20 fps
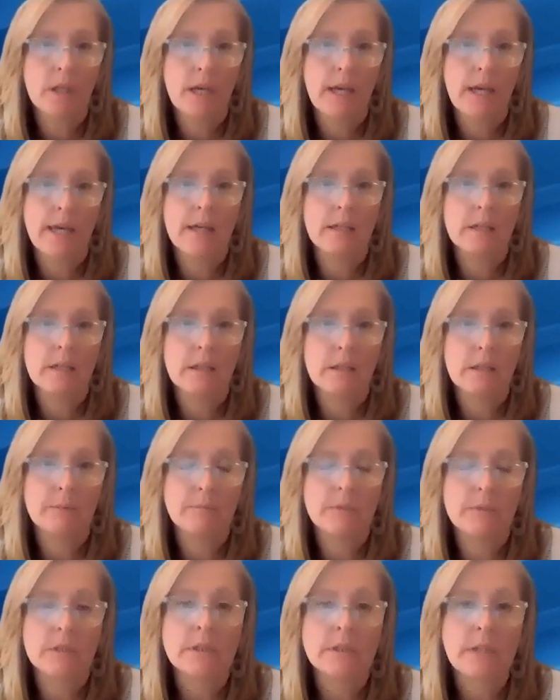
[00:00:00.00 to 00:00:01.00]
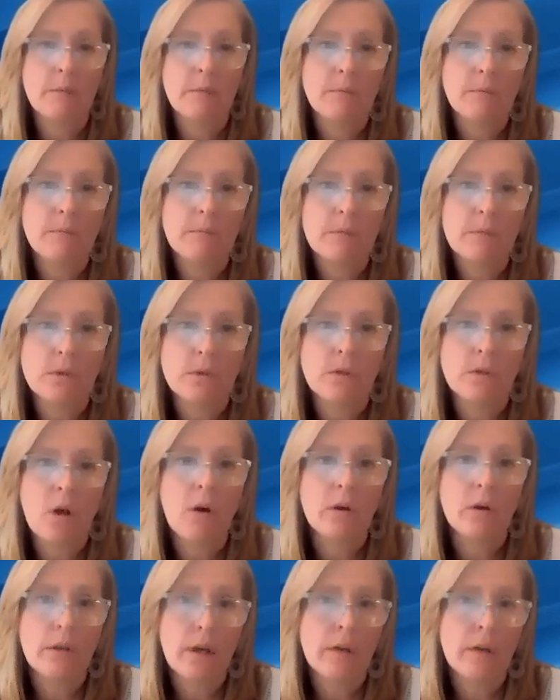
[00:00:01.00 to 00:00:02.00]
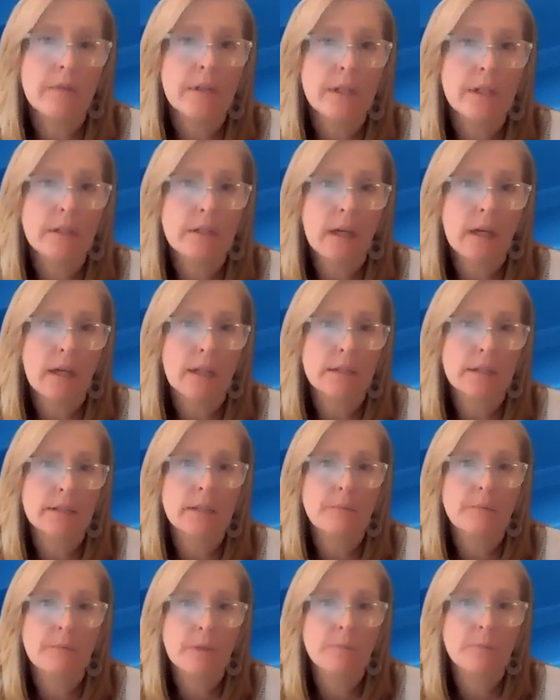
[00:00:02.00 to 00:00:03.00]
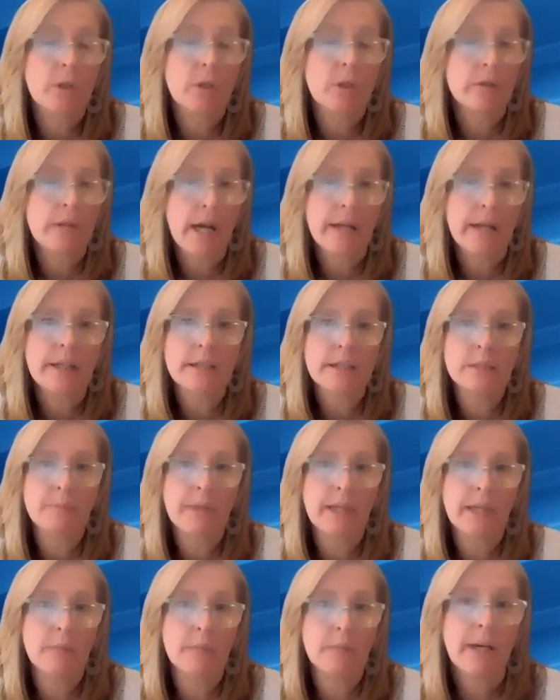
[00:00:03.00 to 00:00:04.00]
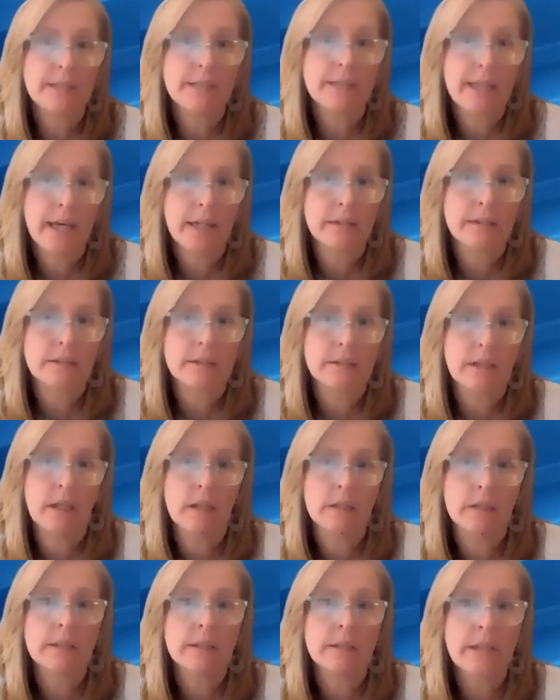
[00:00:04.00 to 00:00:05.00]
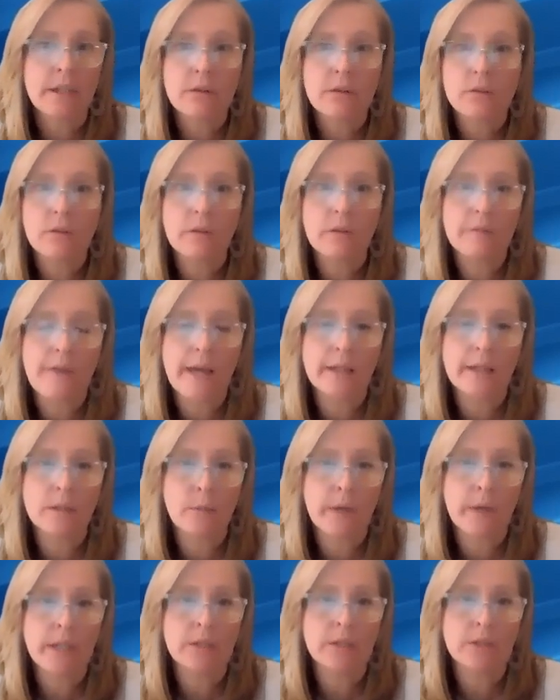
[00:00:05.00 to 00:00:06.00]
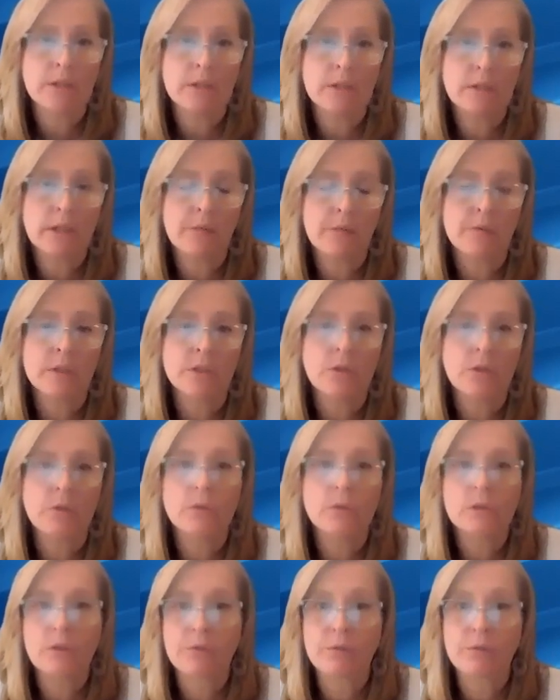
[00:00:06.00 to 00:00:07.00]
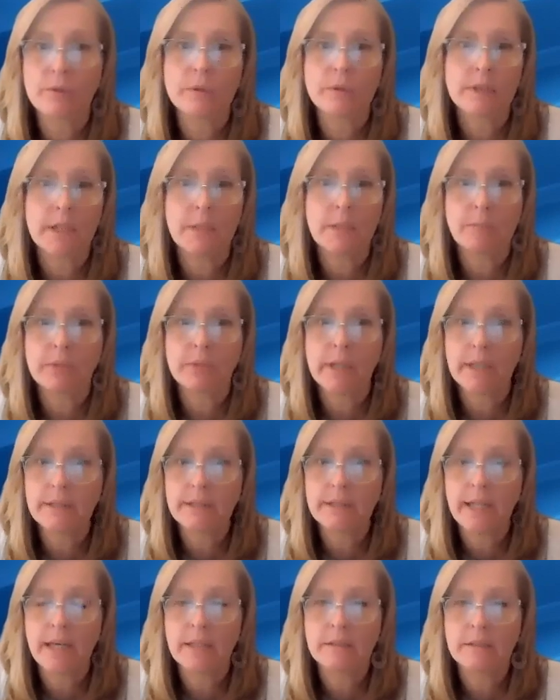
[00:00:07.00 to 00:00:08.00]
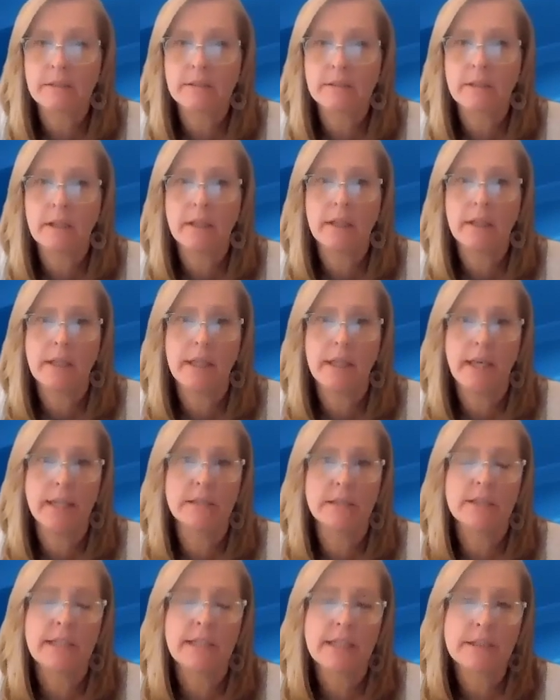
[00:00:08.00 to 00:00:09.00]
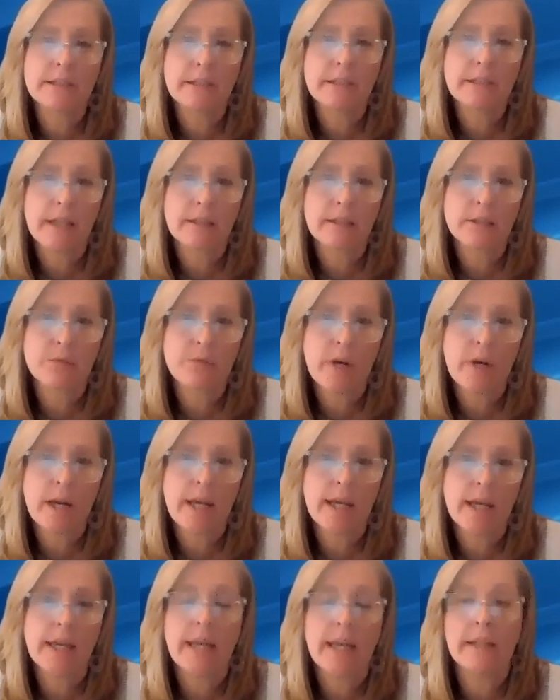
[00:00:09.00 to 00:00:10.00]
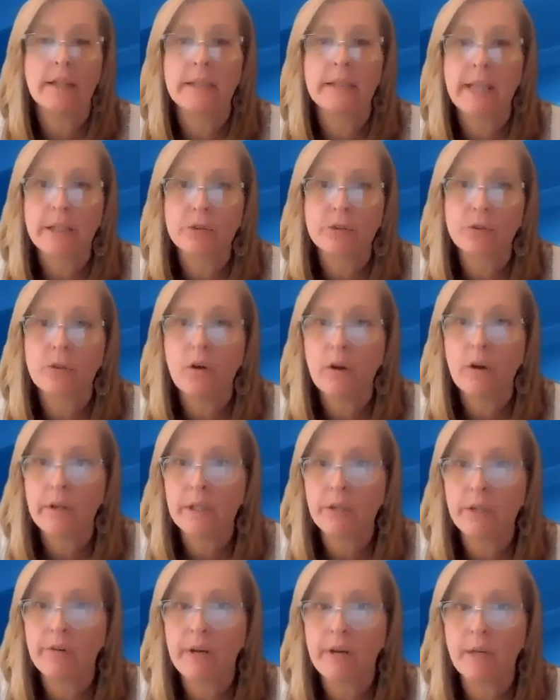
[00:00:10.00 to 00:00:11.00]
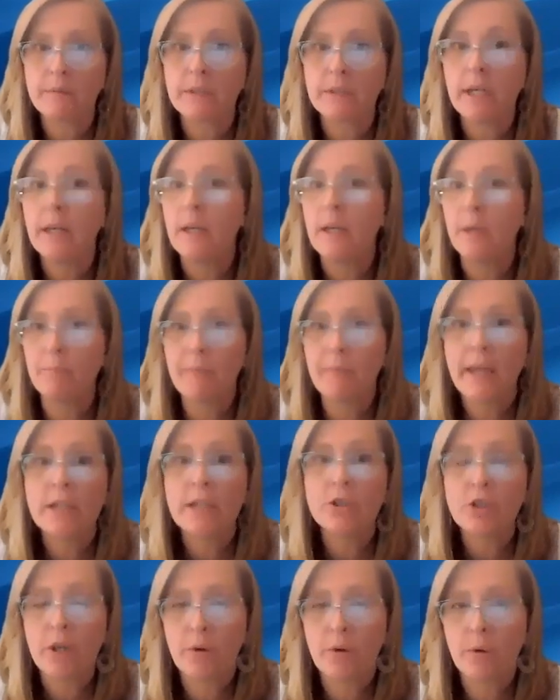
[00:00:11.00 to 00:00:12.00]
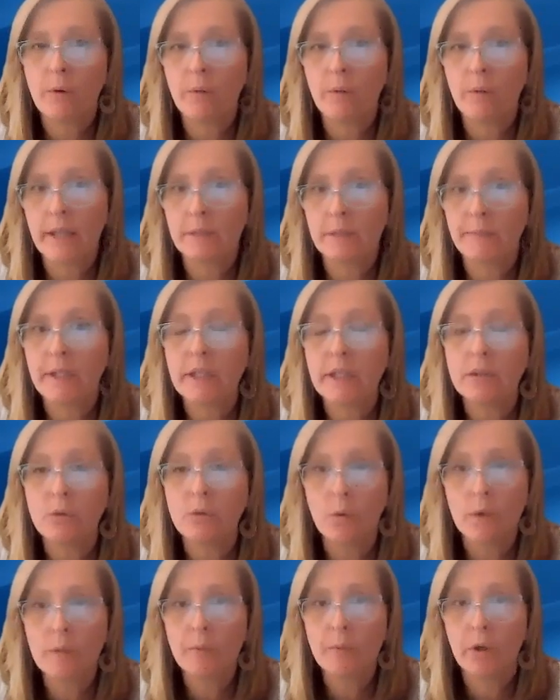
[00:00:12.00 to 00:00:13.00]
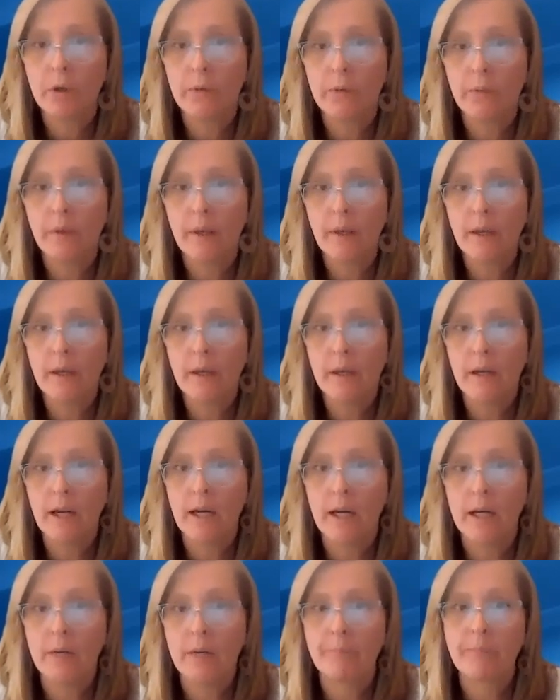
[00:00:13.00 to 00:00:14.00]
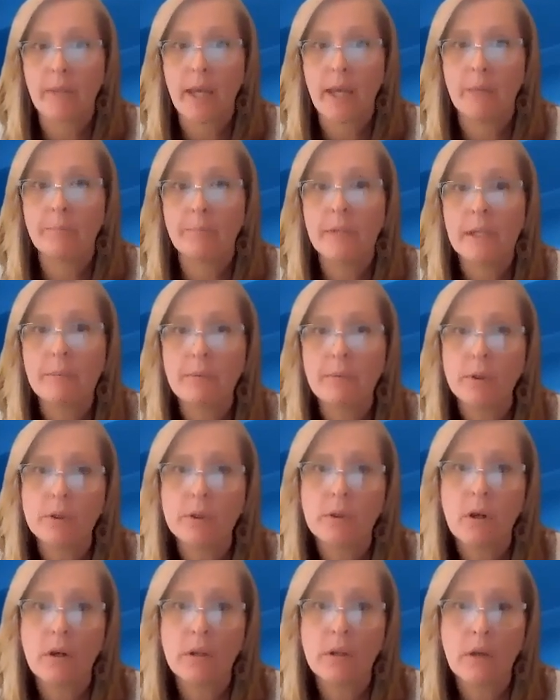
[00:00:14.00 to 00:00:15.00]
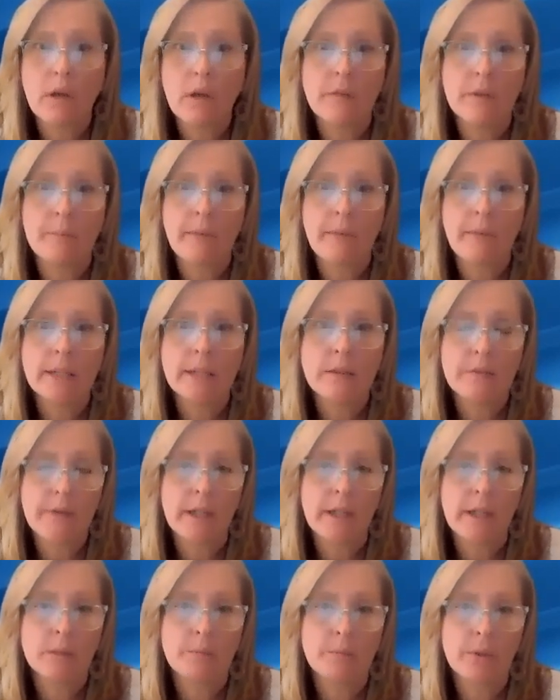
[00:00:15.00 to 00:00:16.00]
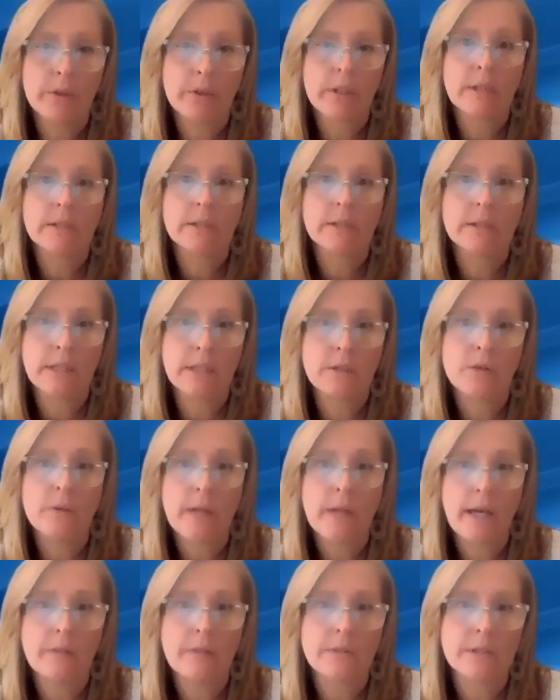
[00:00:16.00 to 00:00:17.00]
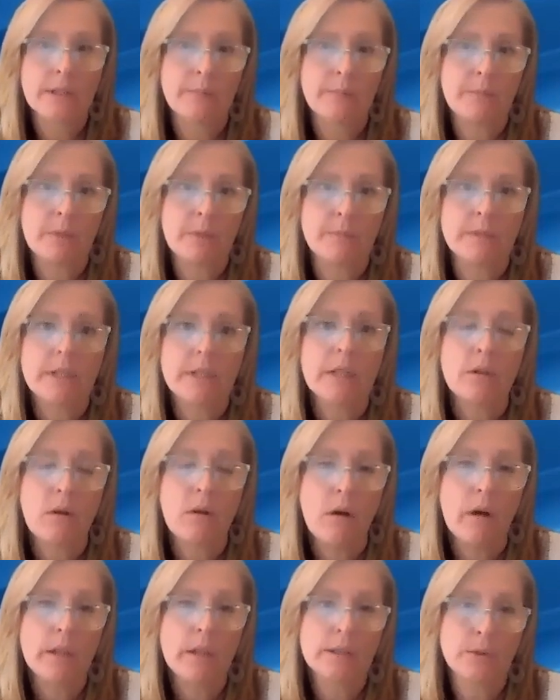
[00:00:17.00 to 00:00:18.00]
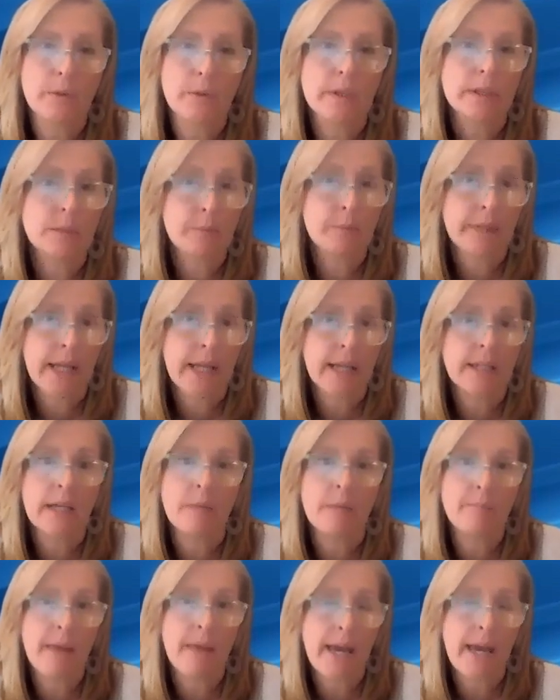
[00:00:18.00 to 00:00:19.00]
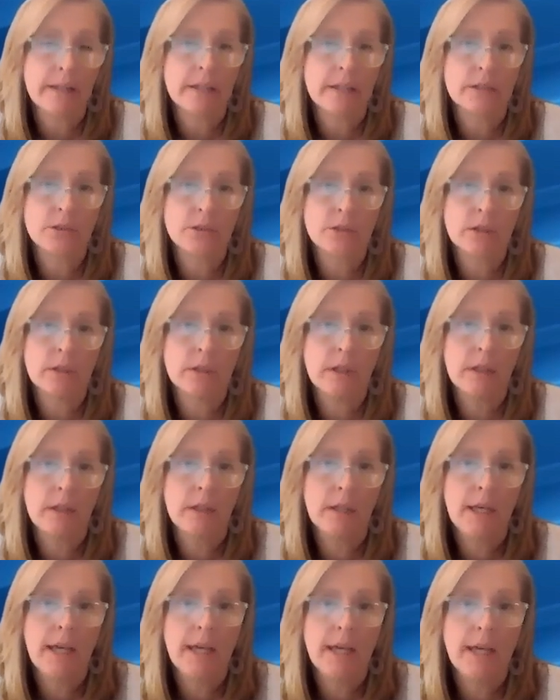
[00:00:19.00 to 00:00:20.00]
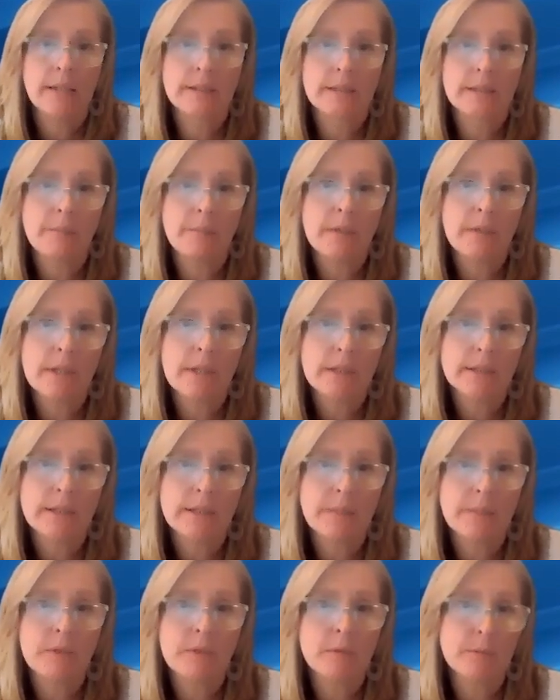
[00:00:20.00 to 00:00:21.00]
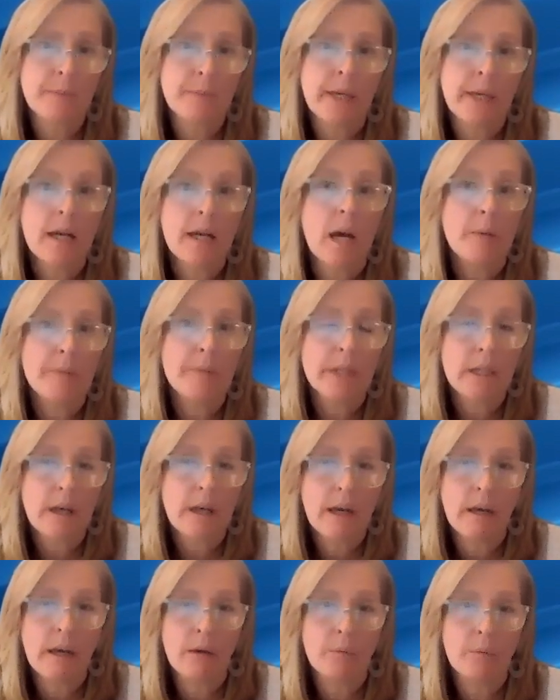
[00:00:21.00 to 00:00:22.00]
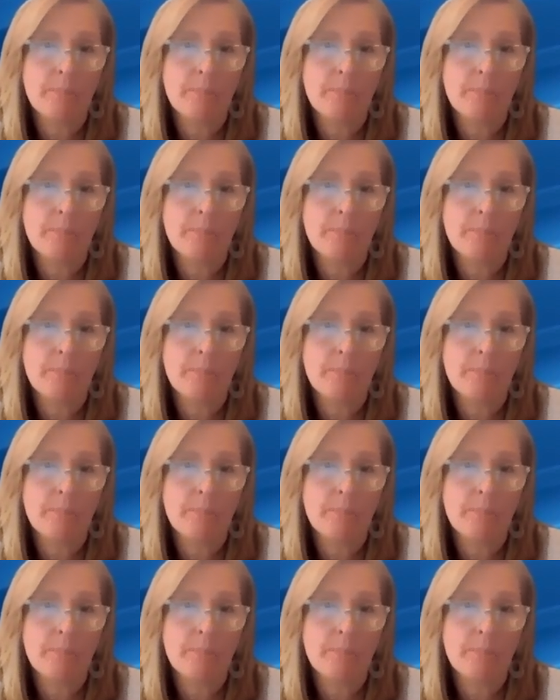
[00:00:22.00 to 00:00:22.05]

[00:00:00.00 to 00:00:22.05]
And some long COVID symptoms are not explained by test. Clinical evaluations and results of routine blood tests and chest X-ray and electrocardiograms may show as being normal. And people with long COVID may develop or continue to have symptoms that are hard to explain and manage. And some of these symptoms may come and go,